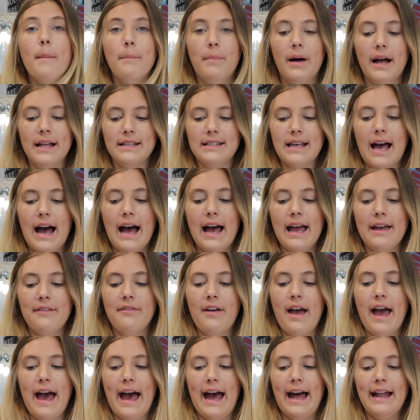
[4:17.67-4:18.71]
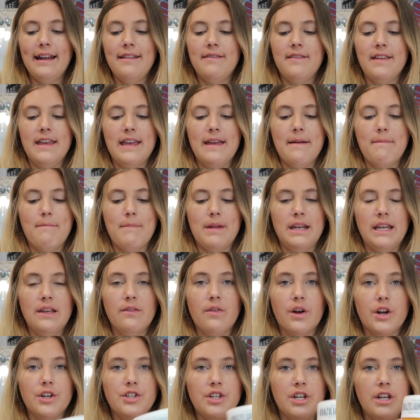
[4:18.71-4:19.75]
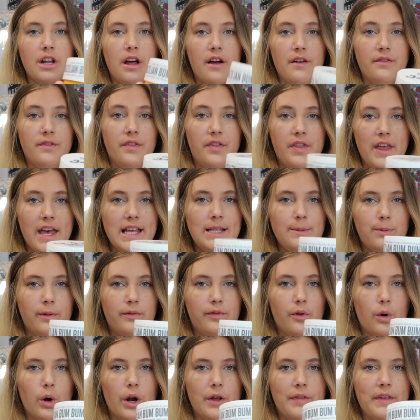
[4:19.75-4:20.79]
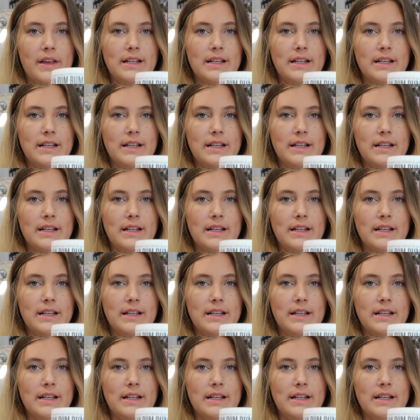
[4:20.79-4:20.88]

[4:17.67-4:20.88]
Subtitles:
But I've had the mini version of this before.